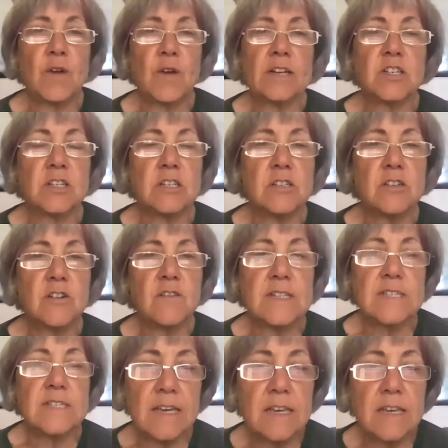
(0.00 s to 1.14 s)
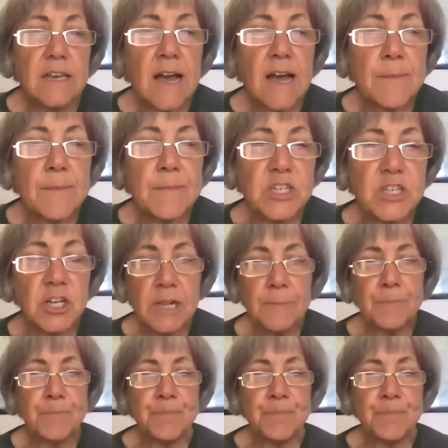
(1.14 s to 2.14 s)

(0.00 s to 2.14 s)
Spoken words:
Ranch Conservancy. Hi, Mitchell.